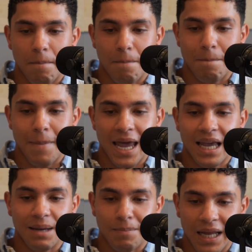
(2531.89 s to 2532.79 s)

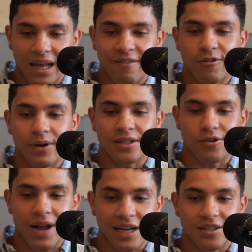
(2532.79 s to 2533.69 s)
make meaningful
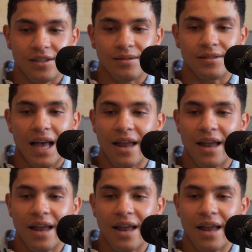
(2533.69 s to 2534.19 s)
interactions.